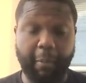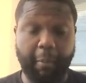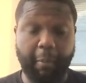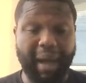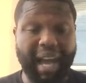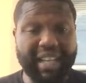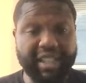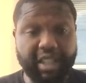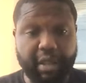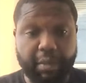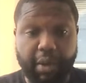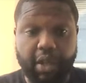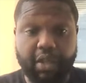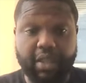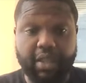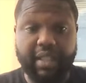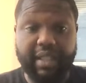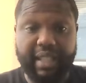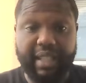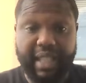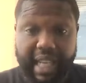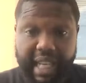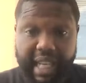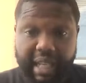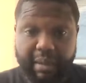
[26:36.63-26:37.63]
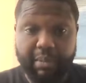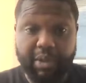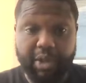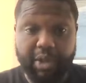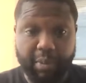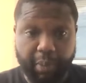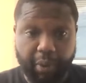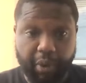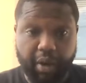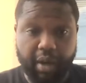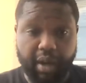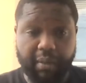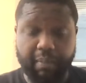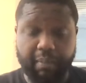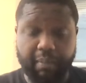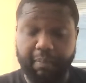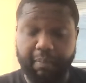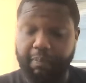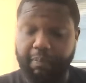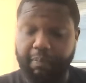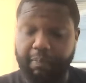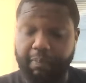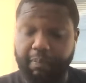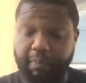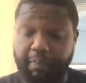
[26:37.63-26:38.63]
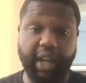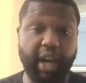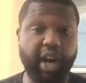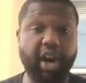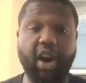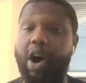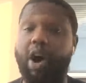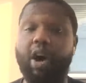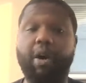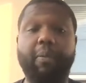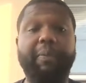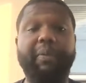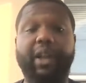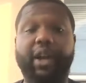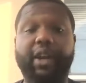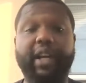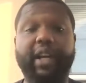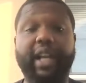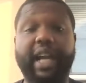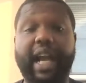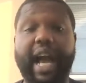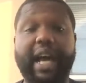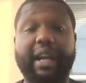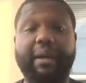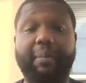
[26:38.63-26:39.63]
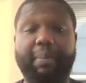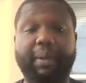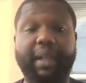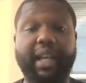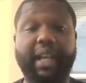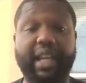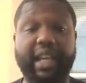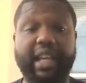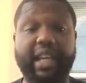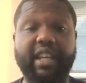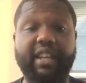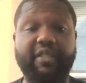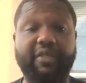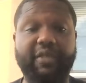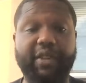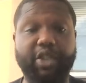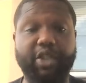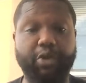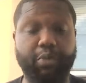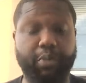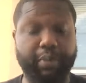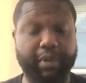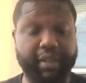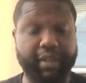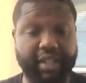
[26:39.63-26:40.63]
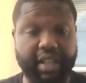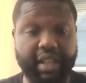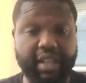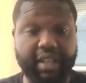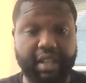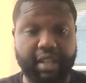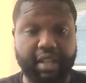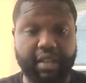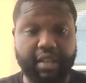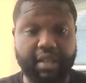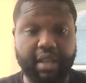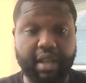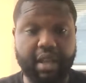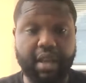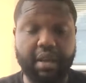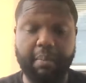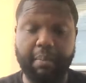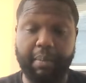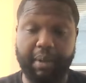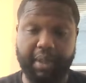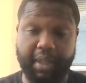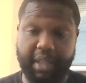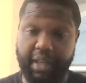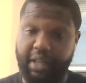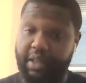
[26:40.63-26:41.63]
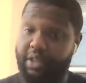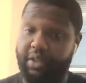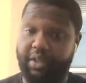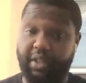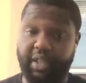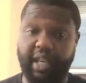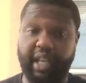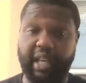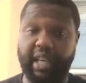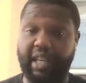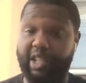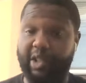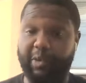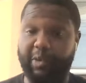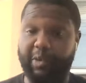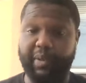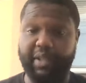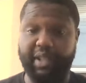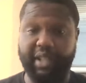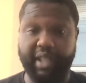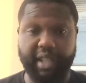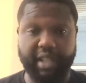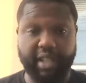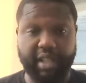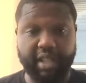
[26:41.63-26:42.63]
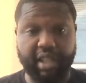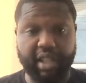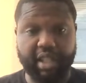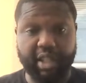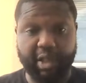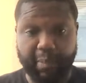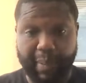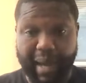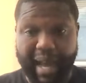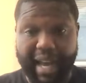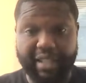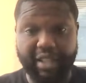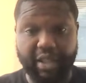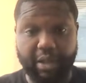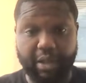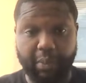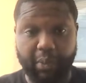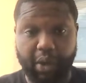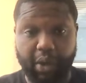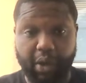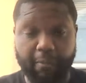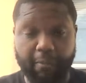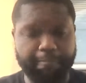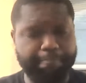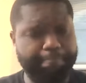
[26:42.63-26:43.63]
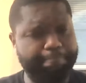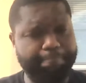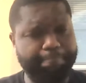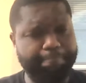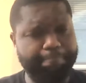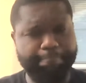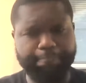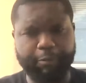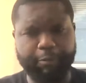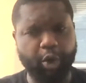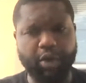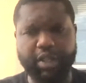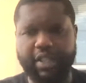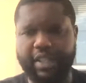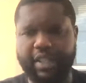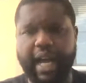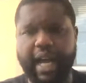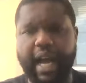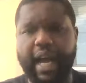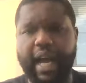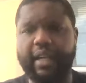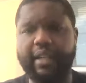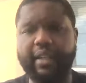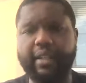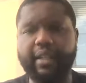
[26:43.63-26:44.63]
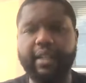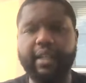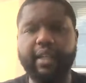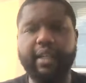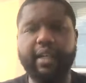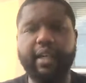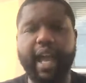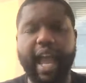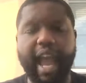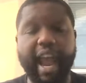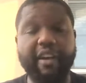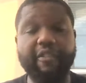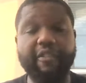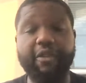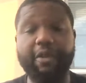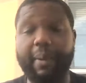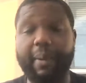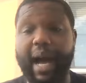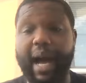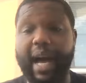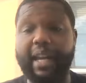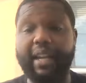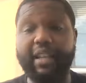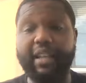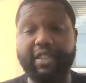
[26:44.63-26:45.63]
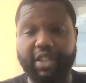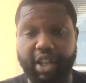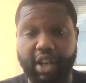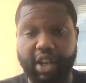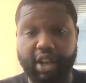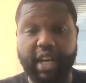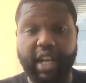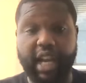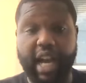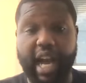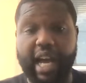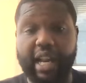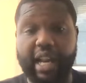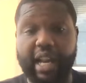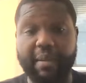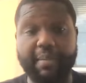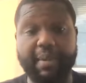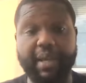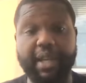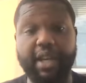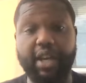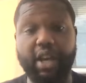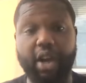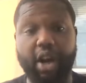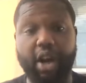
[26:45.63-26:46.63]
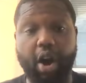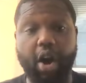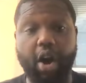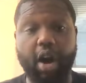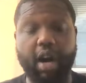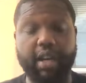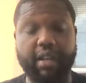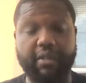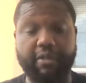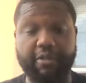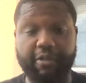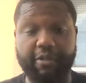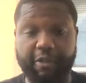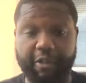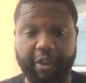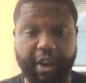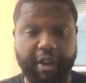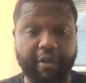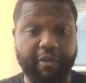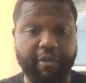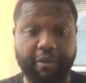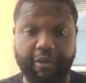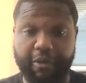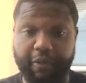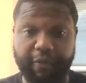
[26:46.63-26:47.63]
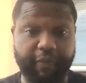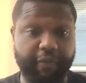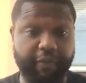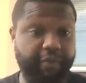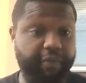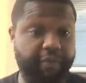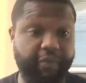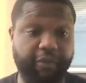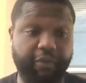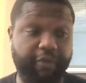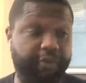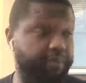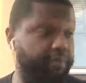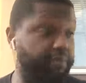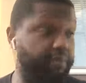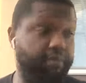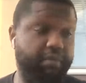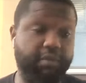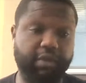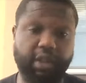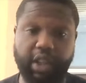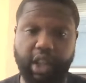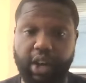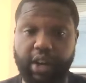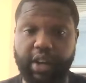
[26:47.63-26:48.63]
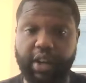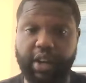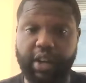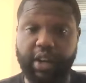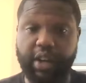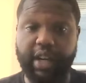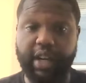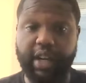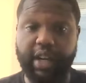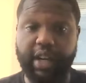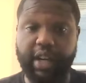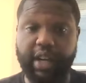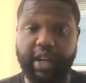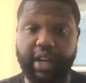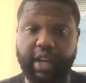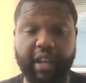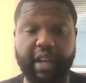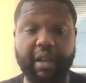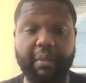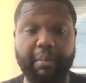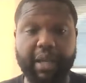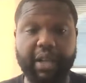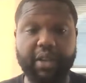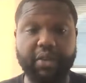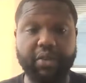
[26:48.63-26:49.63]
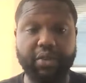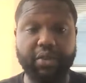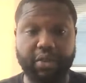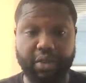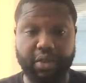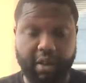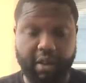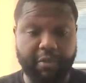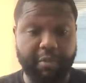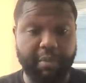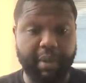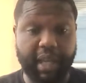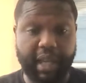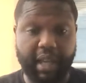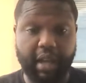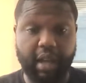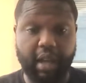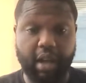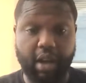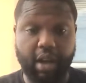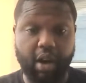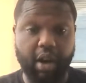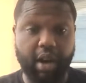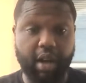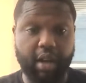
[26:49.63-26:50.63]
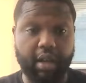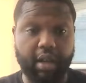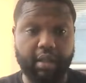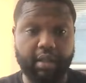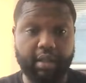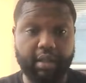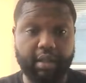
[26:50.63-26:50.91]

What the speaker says: basketball is a team sport. They're all learning how to play individual positions, but then they're saying it's positionless basketball. No, it's not. Everybody's learning how to be a guard in front, learning the fundamentals of being a guard.